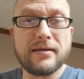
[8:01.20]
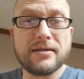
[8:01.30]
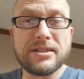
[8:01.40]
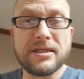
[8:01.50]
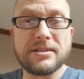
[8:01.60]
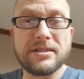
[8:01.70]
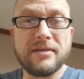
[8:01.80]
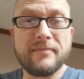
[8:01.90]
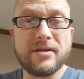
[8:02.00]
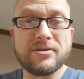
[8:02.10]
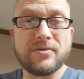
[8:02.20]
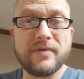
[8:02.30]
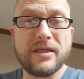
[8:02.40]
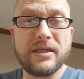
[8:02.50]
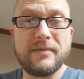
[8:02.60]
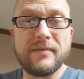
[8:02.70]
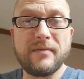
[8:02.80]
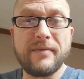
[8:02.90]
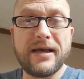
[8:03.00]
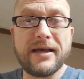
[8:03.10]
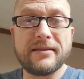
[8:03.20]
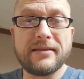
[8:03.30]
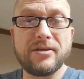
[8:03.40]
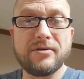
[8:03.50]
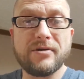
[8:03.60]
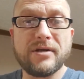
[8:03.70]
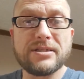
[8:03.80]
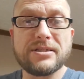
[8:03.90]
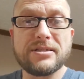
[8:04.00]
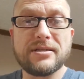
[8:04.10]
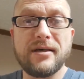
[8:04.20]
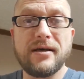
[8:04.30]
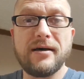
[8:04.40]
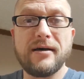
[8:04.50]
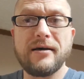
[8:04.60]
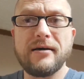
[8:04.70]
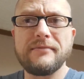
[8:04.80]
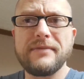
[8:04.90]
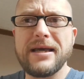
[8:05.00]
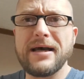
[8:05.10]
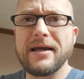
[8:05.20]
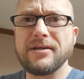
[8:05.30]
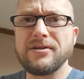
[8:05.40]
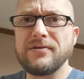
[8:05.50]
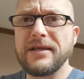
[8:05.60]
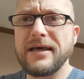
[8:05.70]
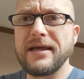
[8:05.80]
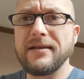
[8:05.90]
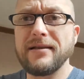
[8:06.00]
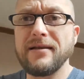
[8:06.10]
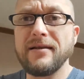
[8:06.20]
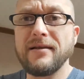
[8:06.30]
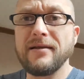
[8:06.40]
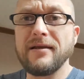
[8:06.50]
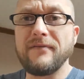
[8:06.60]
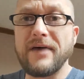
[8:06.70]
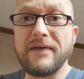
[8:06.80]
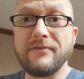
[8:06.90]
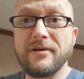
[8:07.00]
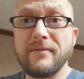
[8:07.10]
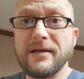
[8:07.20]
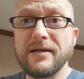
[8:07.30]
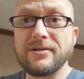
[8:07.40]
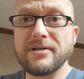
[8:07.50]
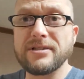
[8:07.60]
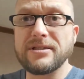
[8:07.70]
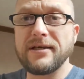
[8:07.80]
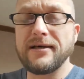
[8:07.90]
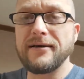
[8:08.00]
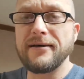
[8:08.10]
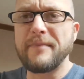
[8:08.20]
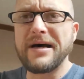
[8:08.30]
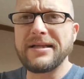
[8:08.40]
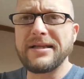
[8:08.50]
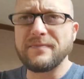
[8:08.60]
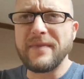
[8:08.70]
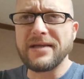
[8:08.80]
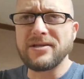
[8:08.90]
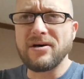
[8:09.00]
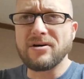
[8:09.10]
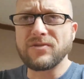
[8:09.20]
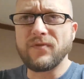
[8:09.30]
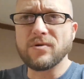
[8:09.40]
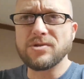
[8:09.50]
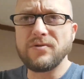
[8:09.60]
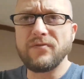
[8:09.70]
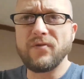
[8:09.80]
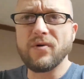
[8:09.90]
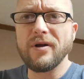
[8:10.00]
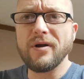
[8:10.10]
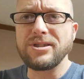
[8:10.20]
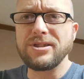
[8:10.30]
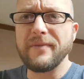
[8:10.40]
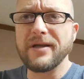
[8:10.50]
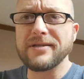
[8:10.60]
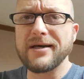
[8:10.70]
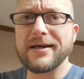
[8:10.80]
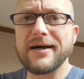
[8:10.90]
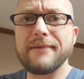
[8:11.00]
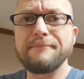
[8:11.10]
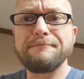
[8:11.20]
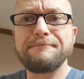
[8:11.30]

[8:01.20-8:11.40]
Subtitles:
Send us an email so we can email back. Thank you, Chris. Yeah, I can do that if I have your email address. Mine is madddogs424@gmail.com.